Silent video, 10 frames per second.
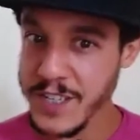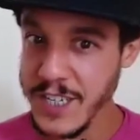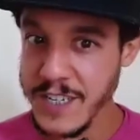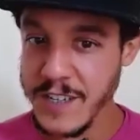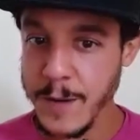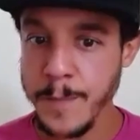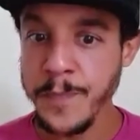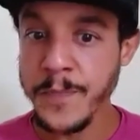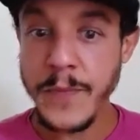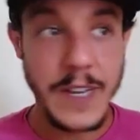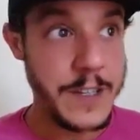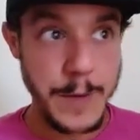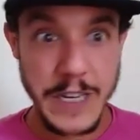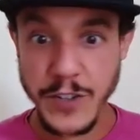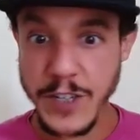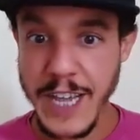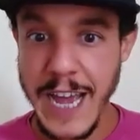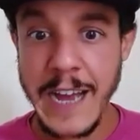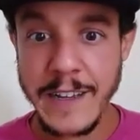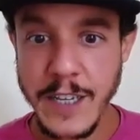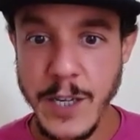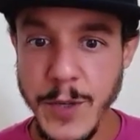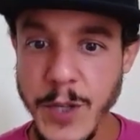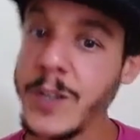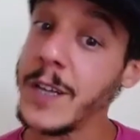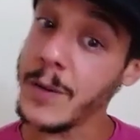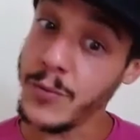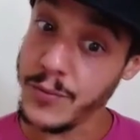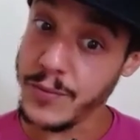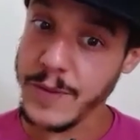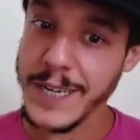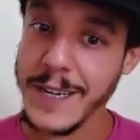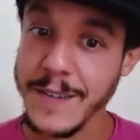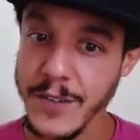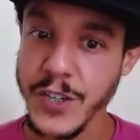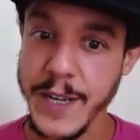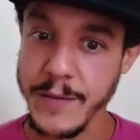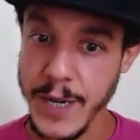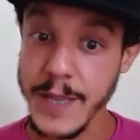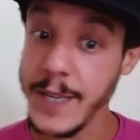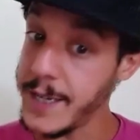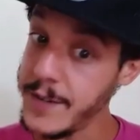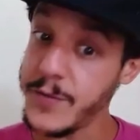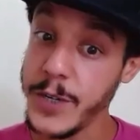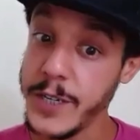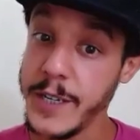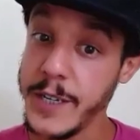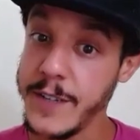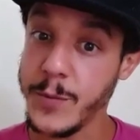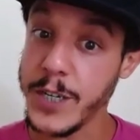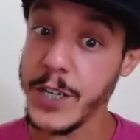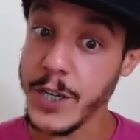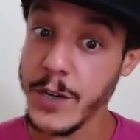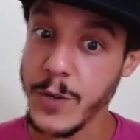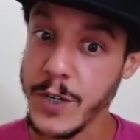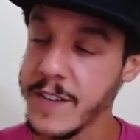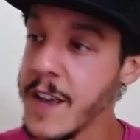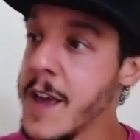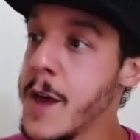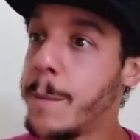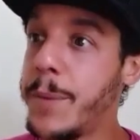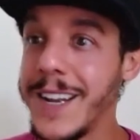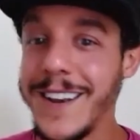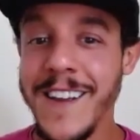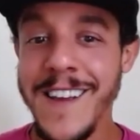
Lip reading: sees him, especially in the acting community, like, oof, that guy's legit, right? Like he's one of the good ones. But